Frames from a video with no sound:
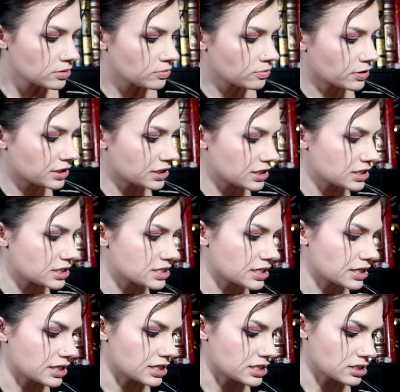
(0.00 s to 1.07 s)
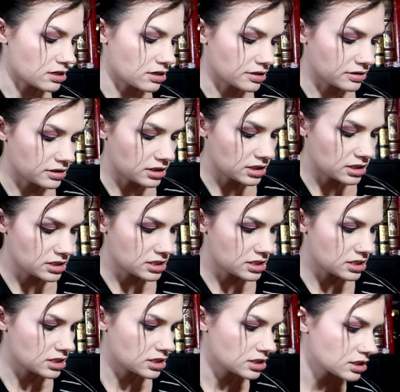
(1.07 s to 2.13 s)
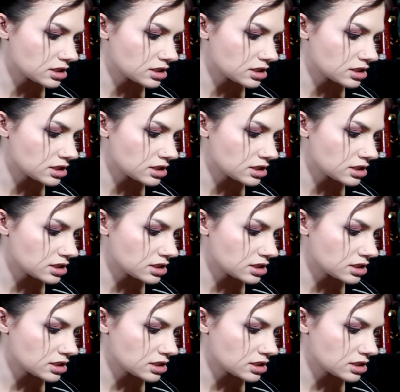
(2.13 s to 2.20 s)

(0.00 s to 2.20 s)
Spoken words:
What is this? Are these...